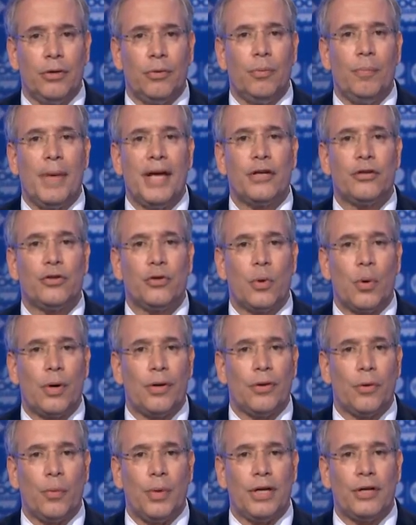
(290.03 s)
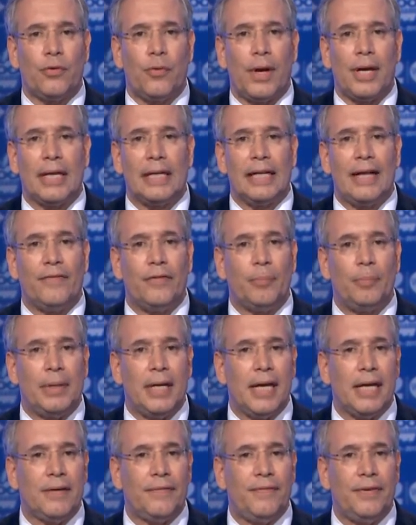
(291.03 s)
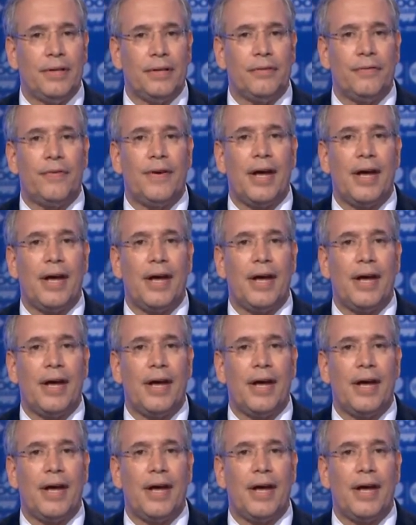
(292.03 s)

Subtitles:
to make sure that we create a level playing field